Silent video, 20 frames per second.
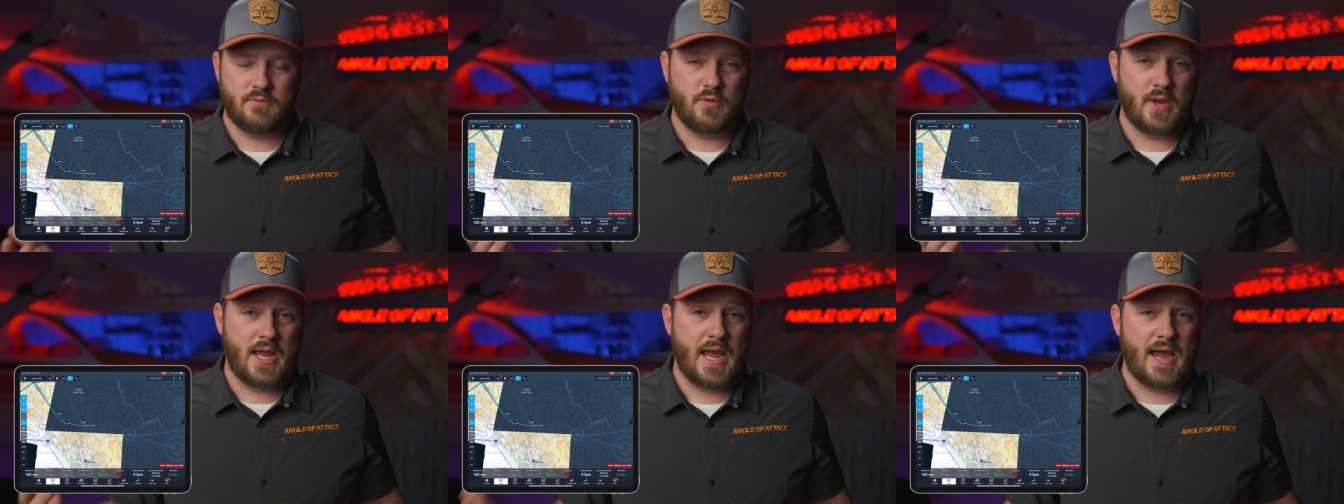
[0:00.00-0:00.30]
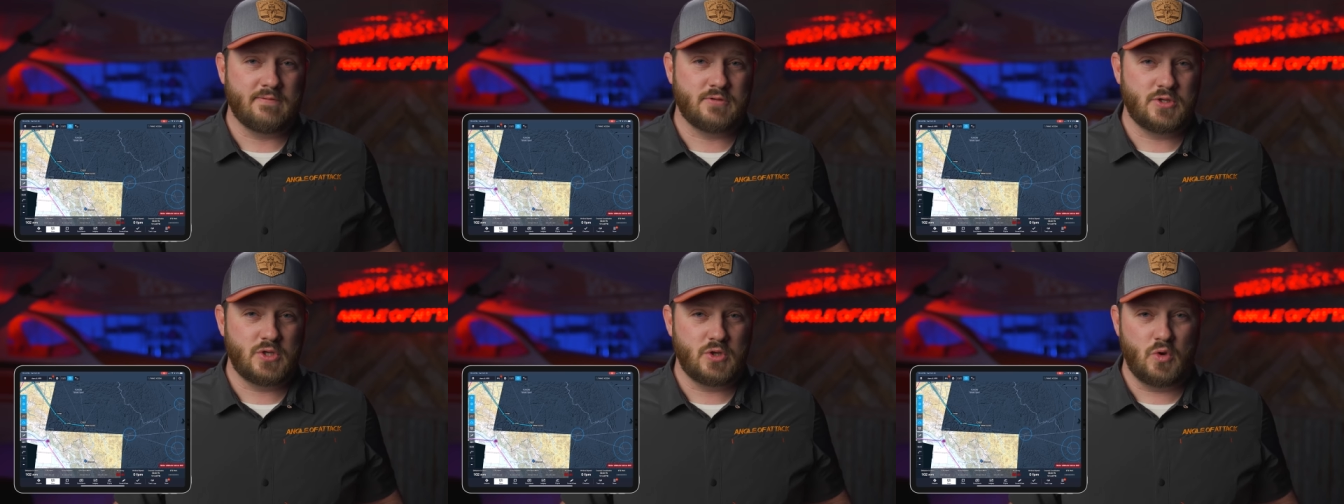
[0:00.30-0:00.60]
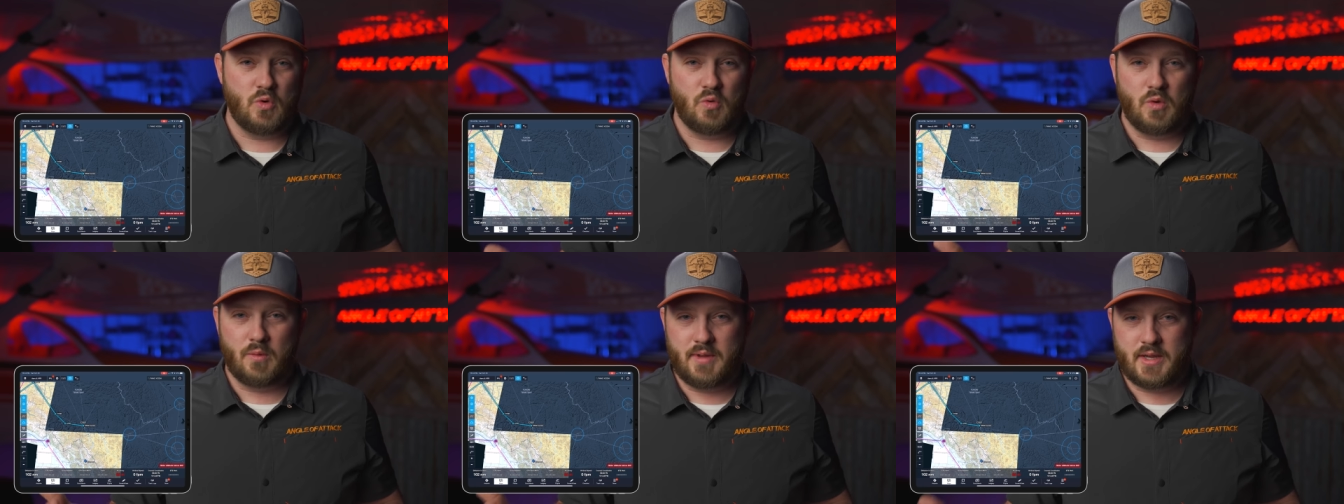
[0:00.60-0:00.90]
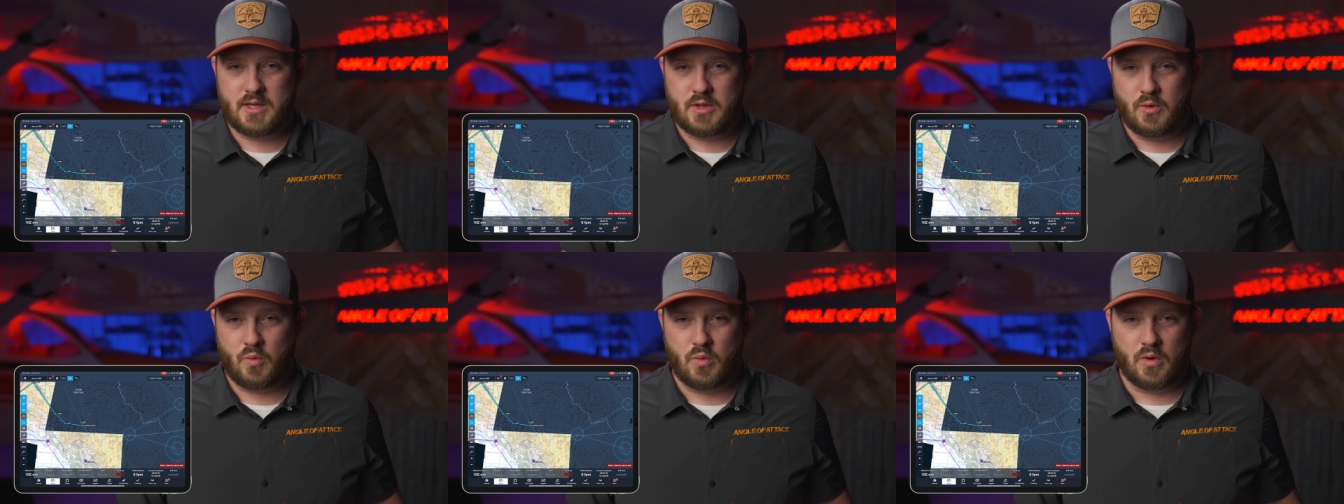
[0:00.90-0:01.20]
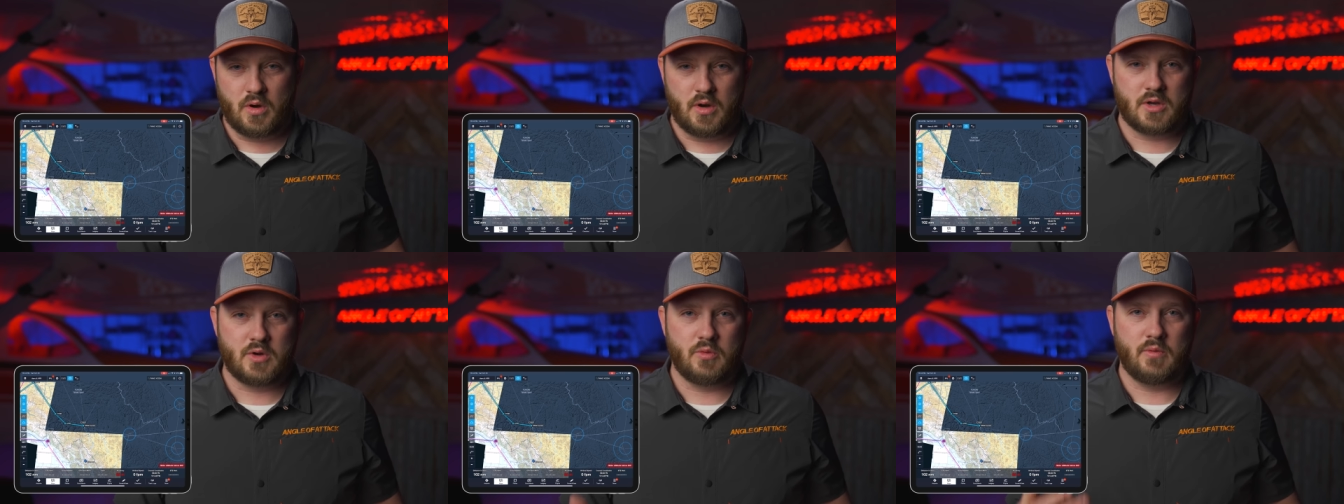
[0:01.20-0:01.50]
if we have to, we'll make it
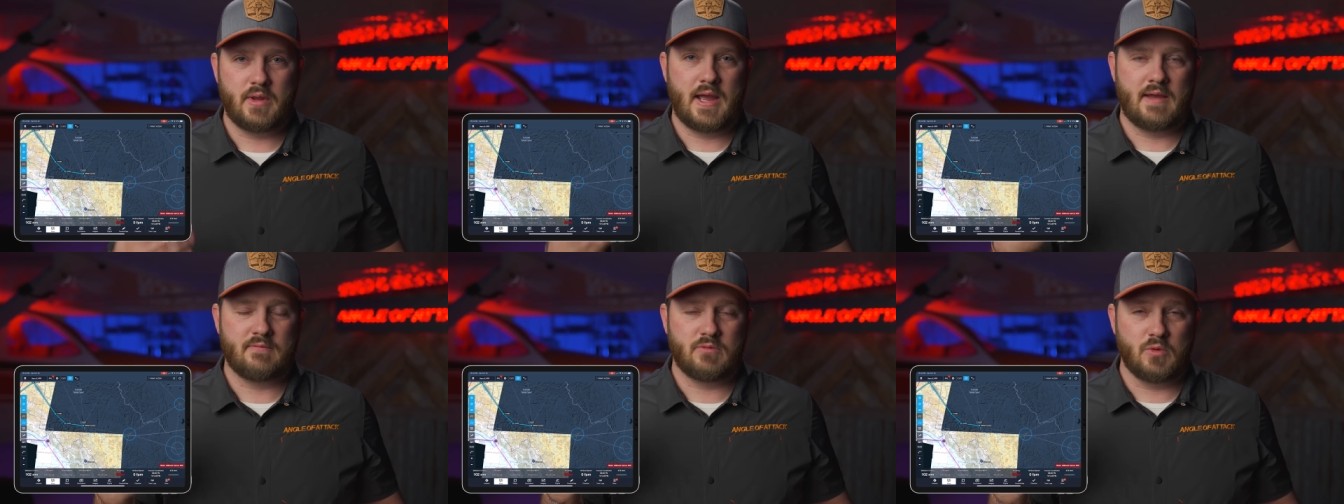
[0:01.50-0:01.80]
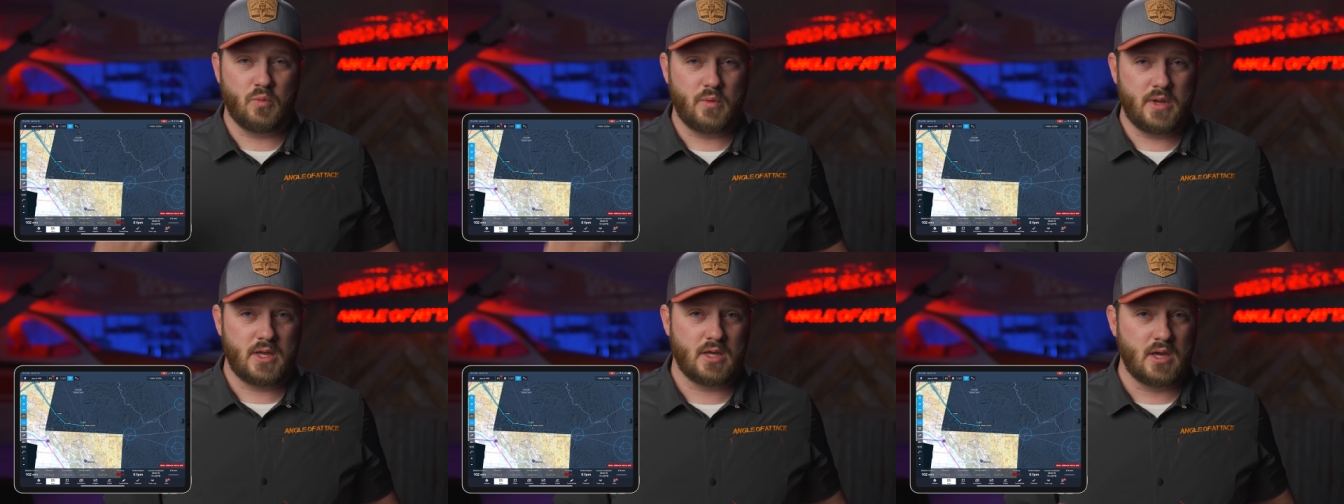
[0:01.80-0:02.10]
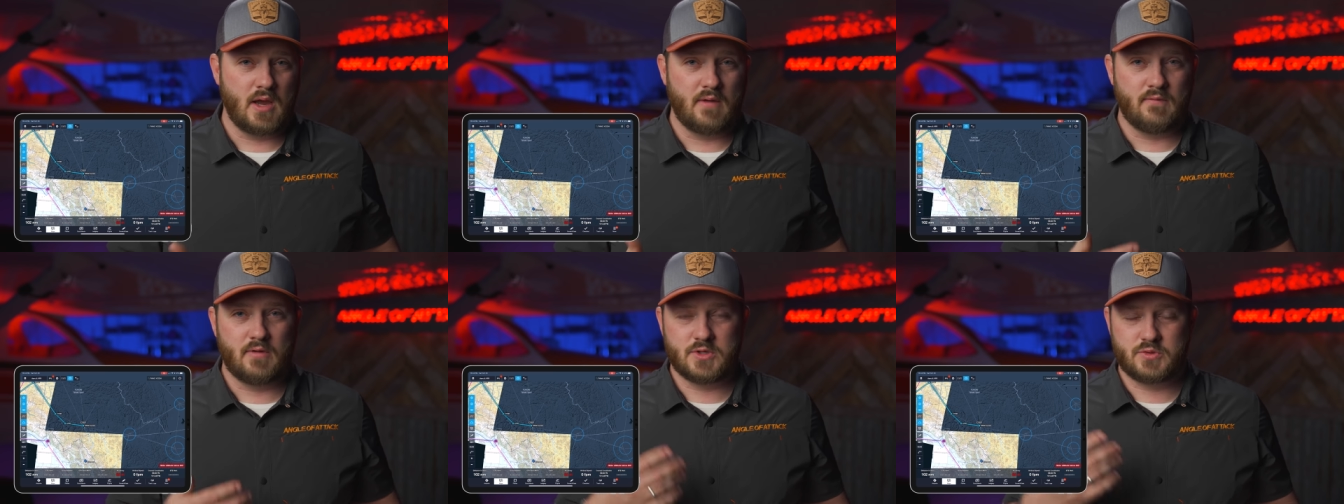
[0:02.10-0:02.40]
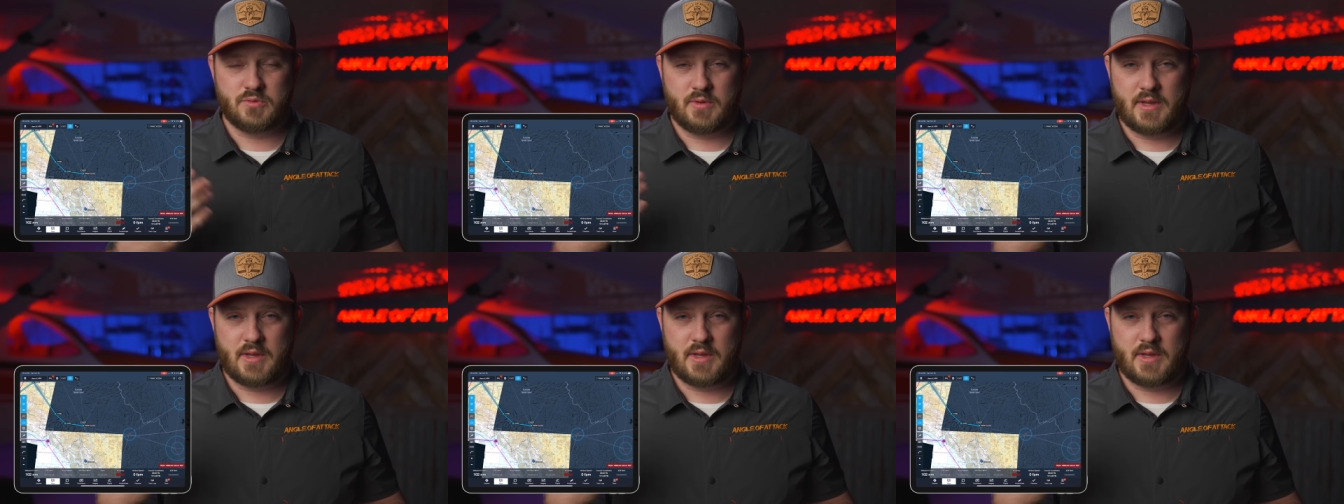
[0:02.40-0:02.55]
work. We have the wing covers,